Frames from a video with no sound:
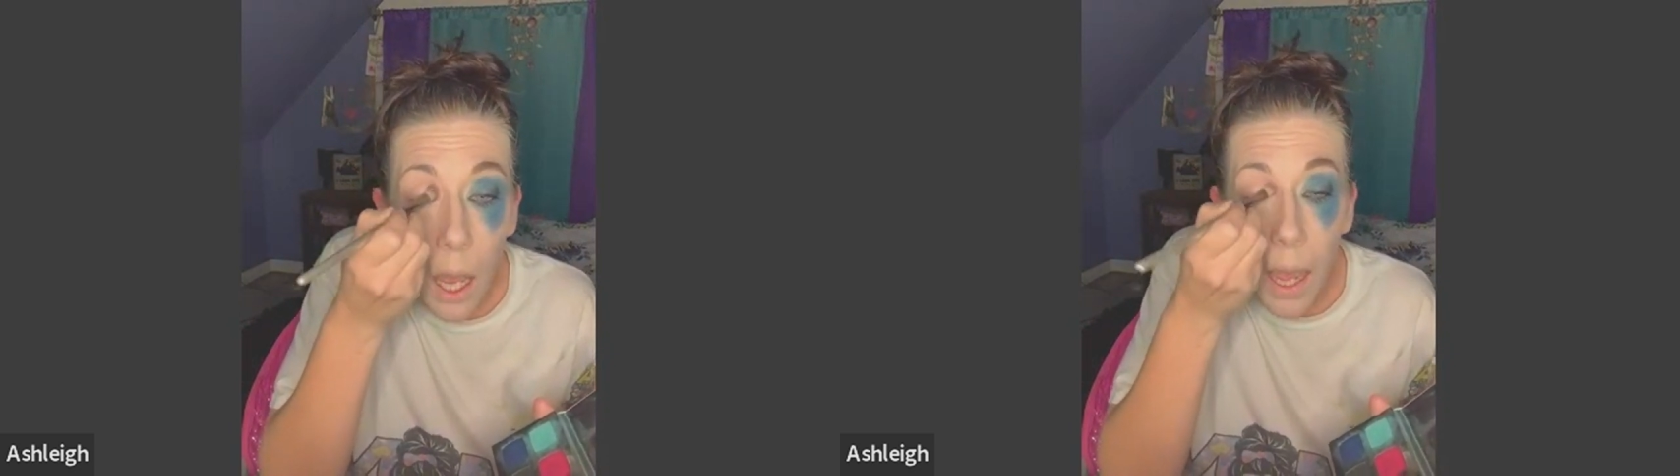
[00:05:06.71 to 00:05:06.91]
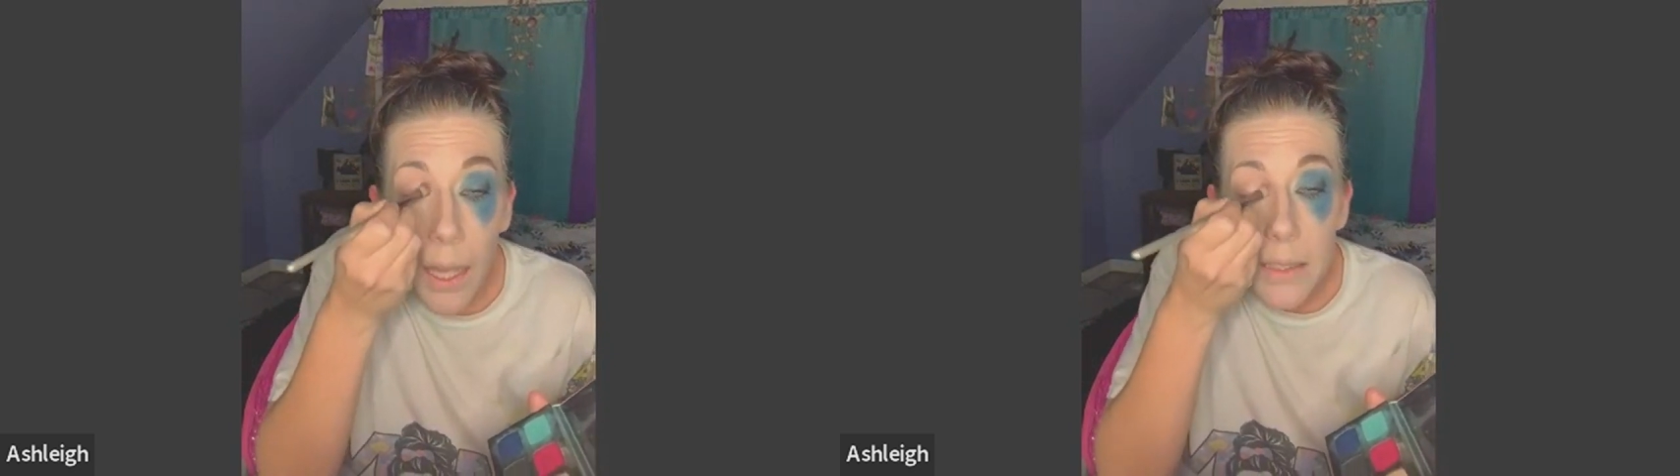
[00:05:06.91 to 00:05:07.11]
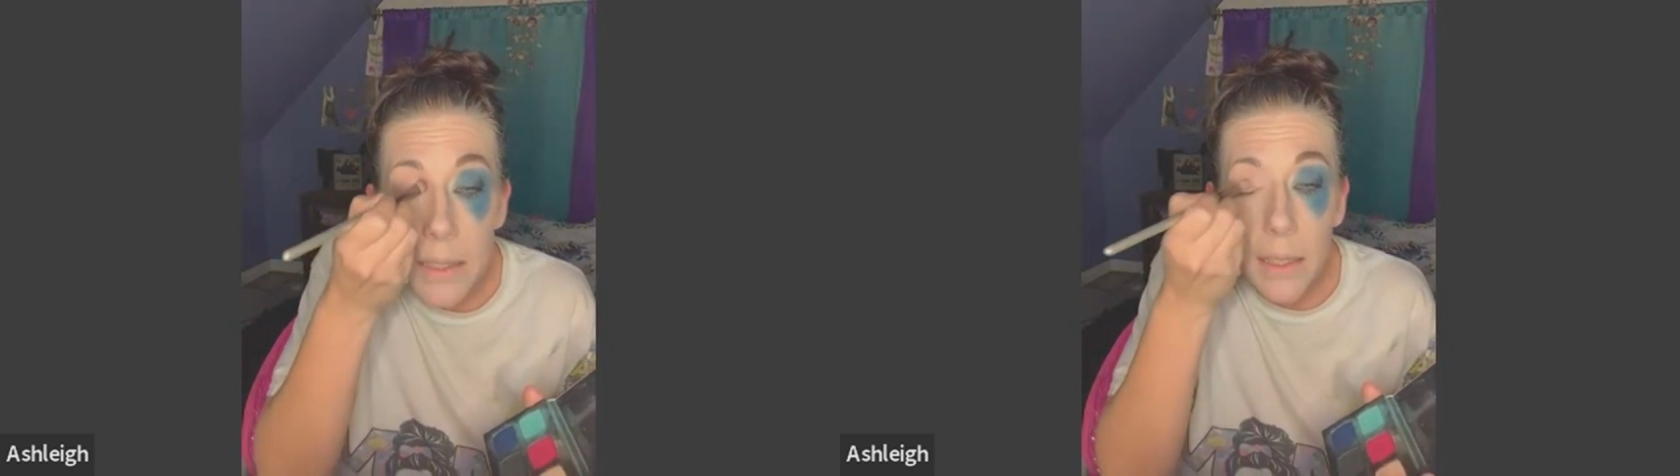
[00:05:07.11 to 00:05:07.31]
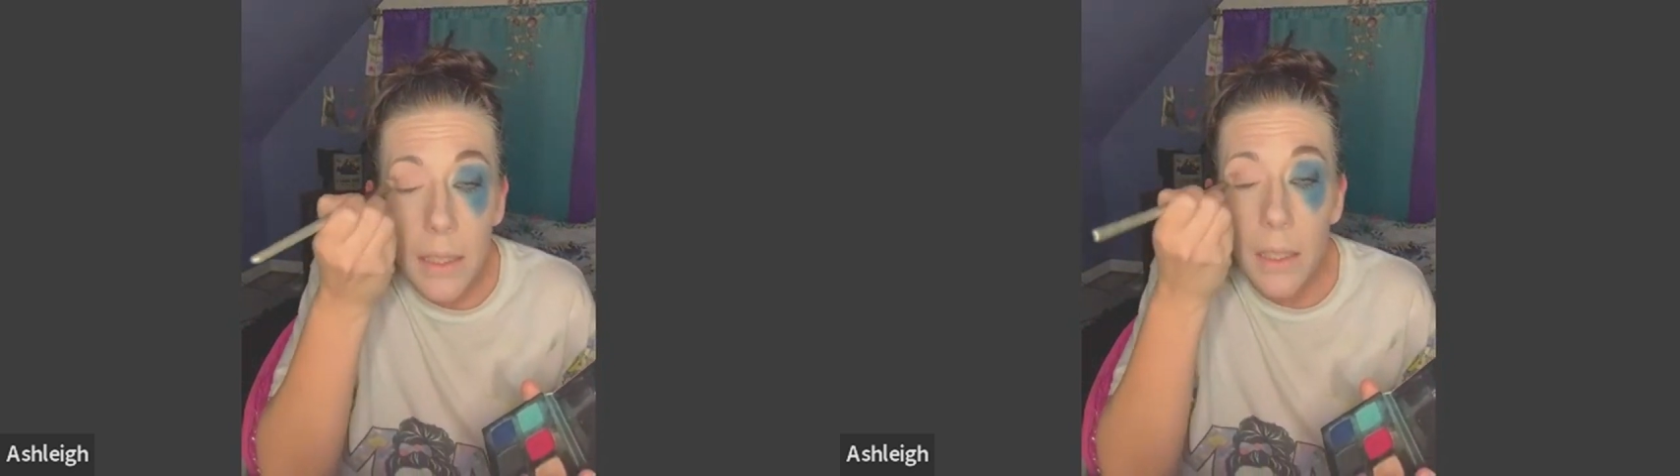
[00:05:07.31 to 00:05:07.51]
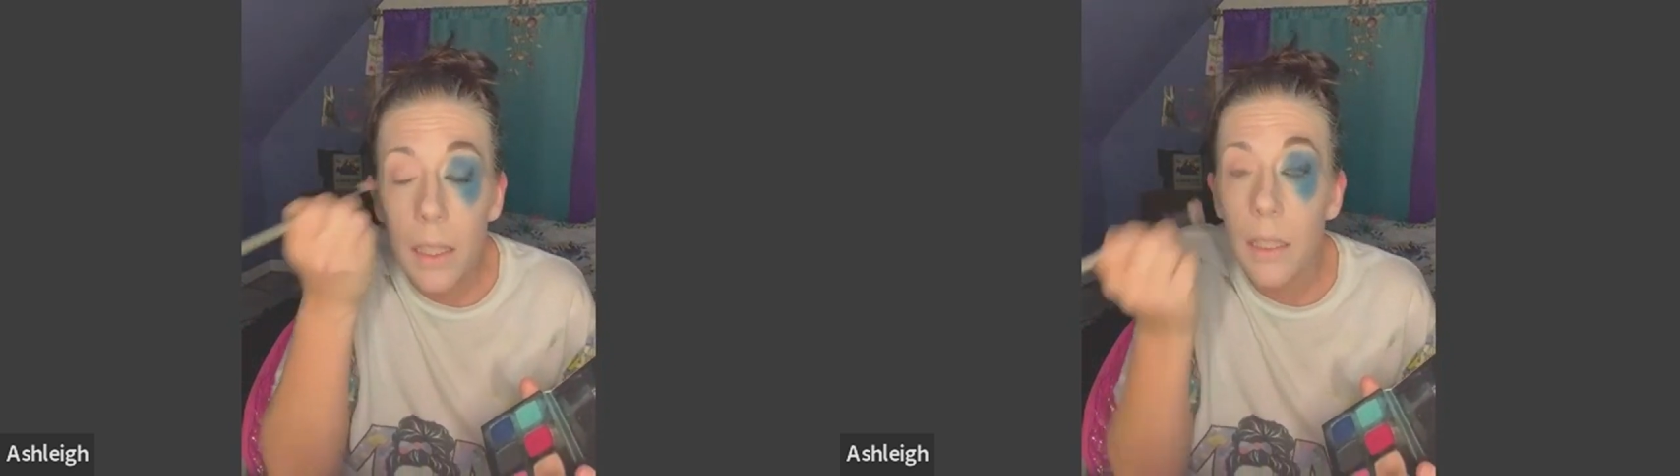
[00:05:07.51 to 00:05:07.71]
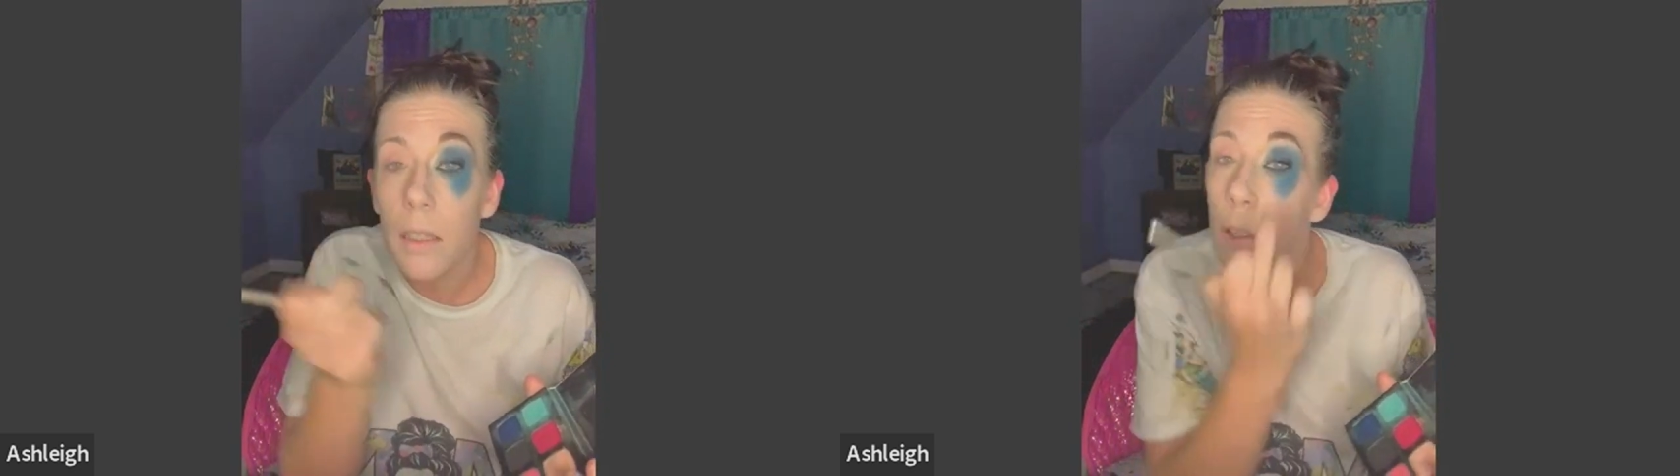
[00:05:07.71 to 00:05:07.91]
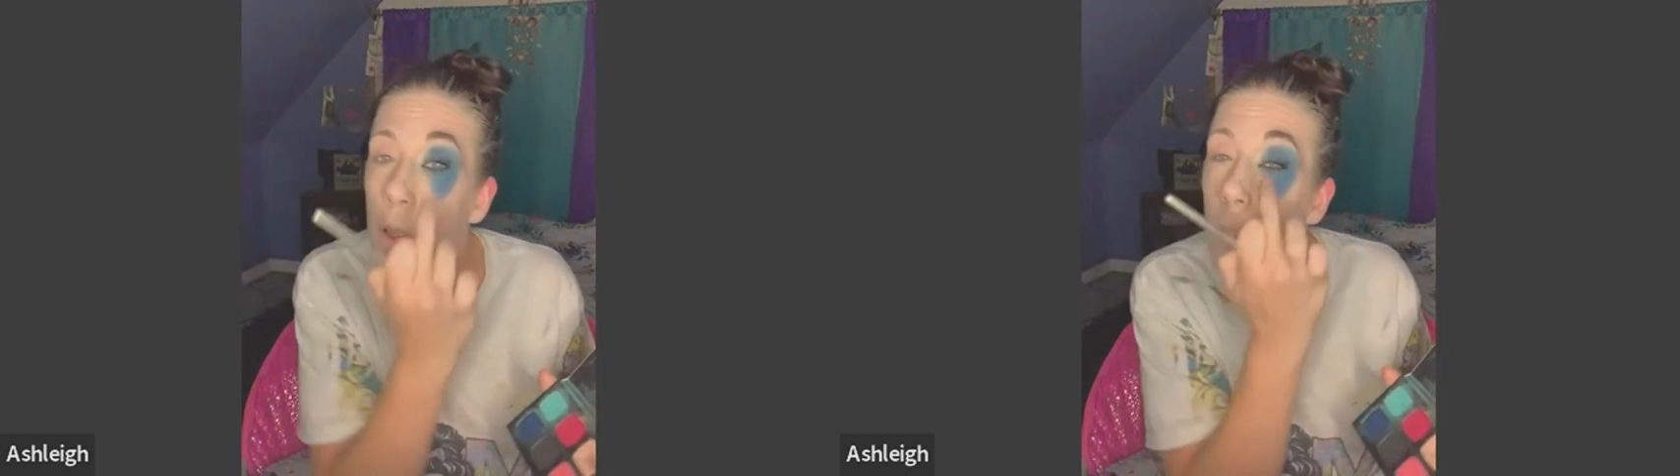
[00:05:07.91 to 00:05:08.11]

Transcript: I did it in the